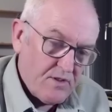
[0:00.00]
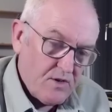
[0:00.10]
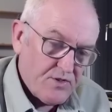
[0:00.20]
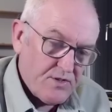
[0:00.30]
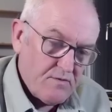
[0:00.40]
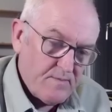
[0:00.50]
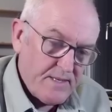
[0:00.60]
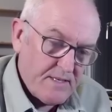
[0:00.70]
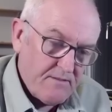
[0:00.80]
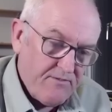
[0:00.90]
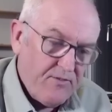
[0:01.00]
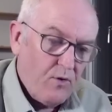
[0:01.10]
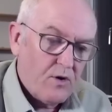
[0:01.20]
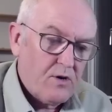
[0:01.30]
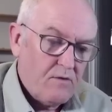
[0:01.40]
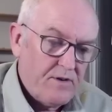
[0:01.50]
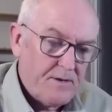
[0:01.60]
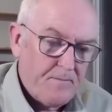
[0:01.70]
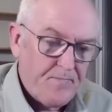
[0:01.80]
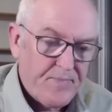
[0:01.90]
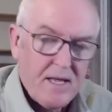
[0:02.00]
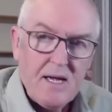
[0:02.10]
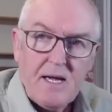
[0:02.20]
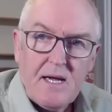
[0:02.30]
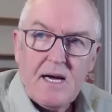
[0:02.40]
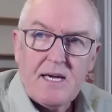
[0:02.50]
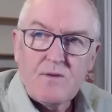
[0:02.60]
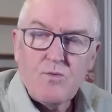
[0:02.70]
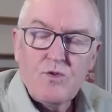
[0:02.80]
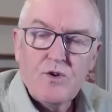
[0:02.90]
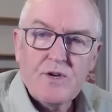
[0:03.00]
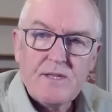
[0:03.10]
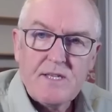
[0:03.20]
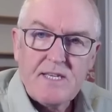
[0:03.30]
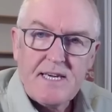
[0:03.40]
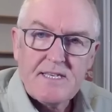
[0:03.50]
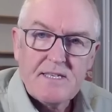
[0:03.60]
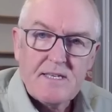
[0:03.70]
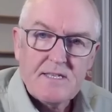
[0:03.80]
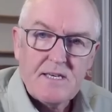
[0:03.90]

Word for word: those that are admitted for COVID. And we'll look at the data that